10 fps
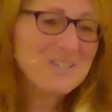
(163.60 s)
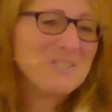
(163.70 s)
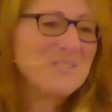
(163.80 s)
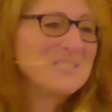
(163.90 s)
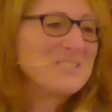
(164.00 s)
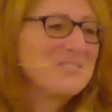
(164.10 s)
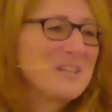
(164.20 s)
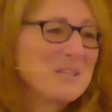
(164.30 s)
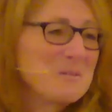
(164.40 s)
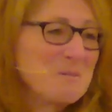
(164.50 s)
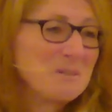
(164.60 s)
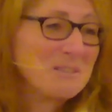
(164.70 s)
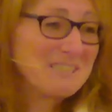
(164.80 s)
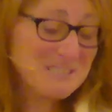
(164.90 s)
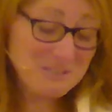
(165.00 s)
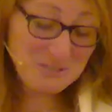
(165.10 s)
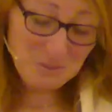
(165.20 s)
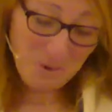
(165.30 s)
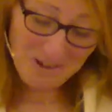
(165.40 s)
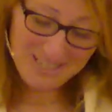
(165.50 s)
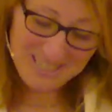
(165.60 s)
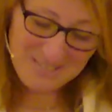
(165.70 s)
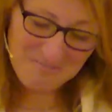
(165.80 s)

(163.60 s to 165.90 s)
what was available in New York.